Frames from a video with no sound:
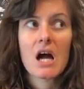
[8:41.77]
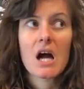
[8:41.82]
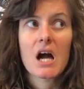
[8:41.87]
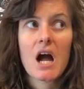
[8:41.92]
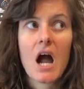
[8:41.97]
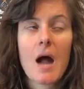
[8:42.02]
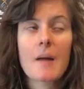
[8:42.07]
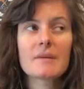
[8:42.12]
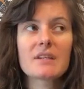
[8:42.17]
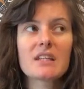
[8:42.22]

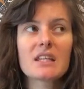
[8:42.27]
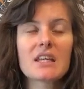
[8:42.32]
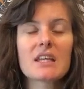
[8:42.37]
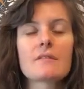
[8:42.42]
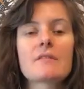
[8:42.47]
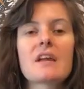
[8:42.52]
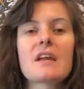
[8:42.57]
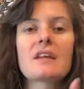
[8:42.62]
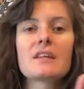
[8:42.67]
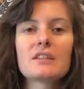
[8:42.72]
I mean,
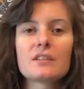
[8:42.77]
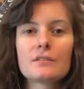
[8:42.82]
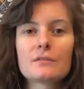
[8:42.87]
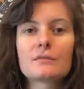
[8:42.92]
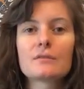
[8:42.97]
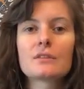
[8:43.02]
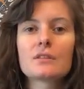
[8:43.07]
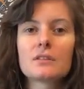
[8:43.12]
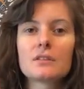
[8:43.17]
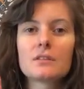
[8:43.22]

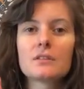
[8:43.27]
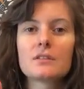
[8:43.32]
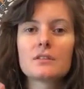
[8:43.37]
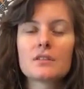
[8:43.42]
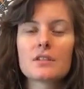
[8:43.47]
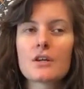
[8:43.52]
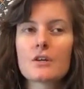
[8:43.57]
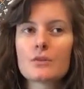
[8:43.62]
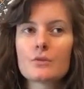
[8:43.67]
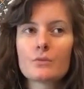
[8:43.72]

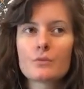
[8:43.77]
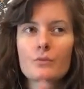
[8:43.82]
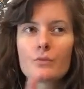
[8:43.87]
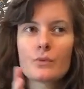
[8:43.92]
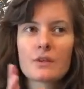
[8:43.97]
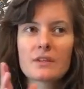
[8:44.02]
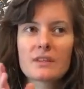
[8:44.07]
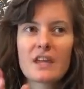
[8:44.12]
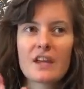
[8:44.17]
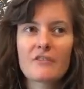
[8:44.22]
you know,
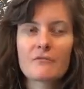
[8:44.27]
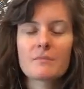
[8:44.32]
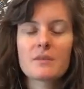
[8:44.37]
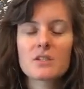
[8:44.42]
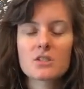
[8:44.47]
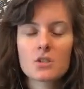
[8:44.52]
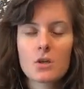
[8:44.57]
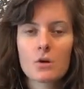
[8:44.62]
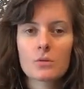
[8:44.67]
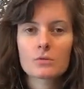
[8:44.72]
they've
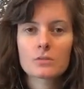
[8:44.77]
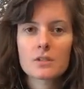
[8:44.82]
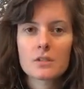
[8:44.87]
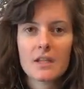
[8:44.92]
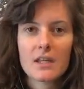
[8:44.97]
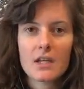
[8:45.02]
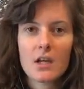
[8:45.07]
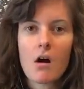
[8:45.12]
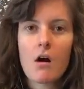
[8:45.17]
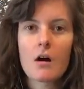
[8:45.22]
been told that
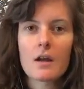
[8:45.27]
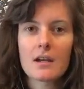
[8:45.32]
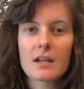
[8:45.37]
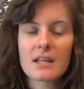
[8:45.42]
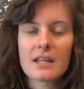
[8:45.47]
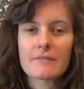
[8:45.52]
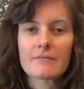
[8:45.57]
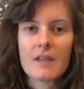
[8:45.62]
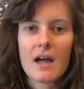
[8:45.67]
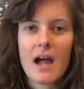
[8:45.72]
they can't
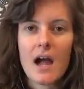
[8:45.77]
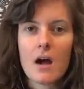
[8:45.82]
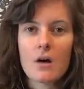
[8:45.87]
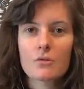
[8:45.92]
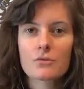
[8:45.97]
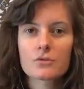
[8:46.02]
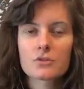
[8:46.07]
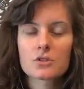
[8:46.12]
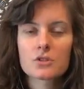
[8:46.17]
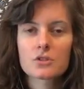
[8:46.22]
leave the
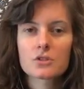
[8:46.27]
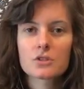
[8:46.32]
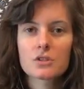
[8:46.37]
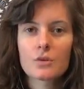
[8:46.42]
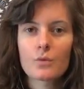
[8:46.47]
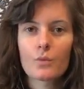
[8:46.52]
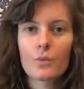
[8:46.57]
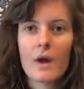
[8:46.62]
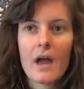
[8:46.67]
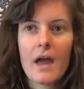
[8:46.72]
house,
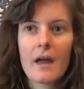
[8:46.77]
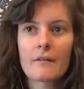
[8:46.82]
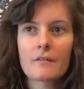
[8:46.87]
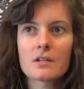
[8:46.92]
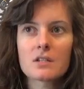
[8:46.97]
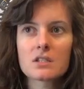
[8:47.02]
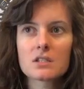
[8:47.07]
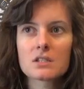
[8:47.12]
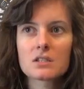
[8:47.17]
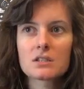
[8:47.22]

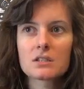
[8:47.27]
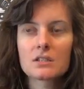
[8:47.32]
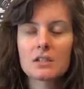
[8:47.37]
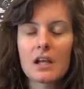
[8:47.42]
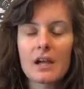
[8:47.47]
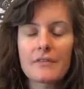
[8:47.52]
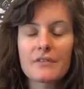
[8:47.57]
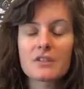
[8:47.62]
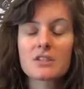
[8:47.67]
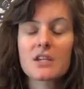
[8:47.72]
whereas
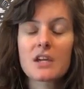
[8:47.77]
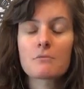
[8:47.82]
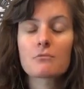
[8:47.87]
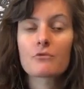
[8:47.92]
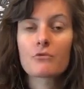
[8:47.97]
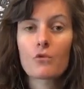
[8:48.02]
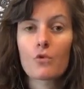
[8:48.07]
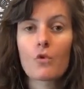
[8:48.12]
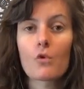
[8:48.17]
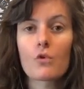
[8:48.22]
like the day
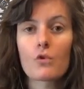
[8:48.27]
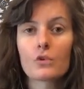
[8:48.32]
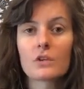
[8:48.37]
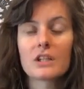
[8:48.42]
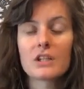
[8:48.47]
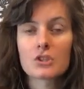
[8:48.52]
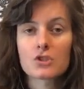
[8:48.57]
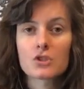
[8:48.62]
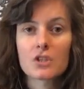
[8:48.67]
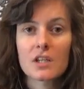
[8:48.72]
before,
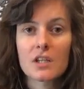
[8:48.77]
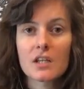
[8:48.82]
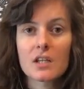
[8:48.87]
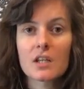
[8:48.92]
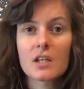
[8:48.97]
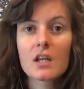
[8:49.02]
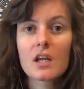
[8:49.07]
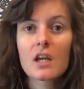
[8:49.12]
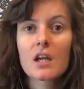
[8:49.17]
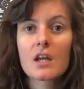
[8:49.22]

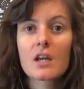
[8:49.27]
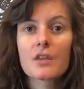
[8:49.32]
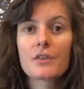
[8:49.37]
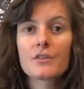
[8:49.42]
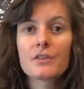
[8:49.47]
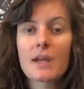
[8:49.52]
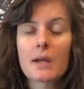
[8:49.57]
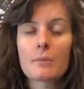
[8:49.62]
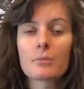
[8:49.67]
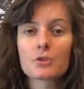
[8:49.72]
literally,
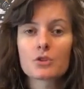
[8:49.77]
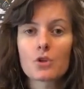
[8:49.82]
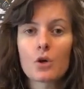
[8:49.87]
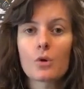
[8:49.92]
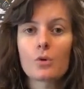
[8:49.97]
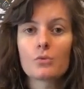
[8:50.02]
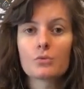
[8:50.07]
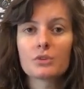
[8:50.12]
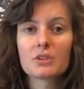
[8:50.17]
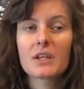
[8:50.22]
they were
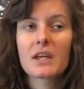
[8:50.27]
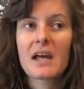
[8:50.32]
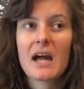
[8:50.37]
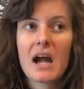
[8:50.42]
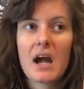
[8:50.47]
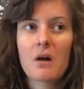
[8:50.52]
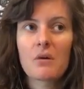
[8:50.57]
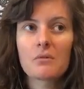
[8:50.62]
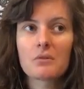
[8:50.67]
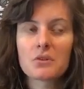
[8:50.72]
told, get
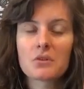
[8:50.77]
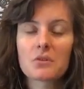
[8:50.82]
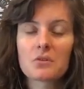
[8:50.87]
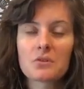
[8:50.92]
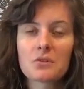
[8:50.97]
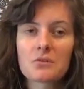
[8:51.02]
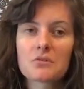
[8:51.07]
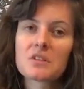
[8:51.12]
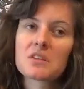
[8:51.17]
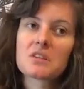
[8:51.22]
out,
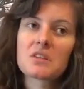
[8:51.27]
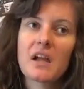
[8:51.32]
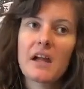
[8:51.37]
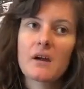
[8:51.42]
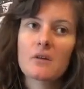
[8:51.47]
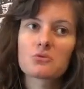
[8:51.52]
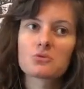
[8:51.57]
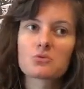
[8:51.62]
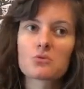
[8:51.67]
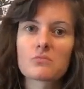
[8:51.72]
you're in the
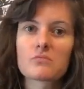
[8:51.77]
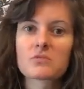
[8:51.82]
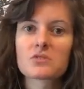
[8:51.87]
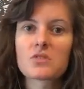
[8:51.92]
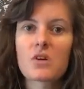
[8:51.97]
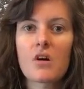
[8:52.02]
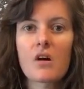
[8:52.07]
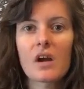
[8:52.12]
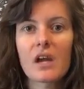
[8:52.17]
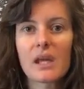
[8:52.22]
house all the
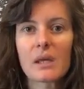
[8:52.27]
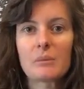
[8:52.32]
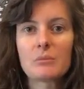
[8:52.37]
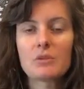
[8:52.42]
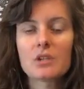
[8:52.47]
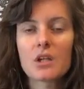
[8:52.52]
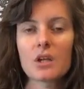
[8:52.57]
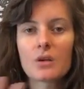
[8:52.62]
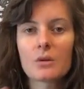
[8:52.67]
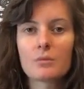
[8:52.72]
time,
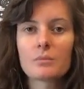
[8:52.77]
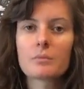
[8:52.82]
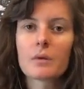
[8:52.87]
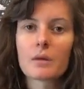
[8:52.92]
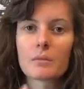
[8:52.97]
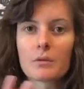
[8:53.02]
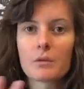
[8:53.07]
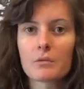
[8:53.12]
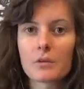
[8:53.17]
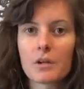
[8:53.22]
you know,
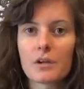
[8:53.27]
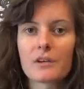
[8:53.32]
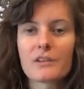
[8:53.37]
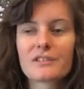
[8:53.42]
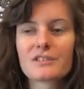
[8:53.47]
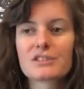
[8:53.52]
blah blah blah.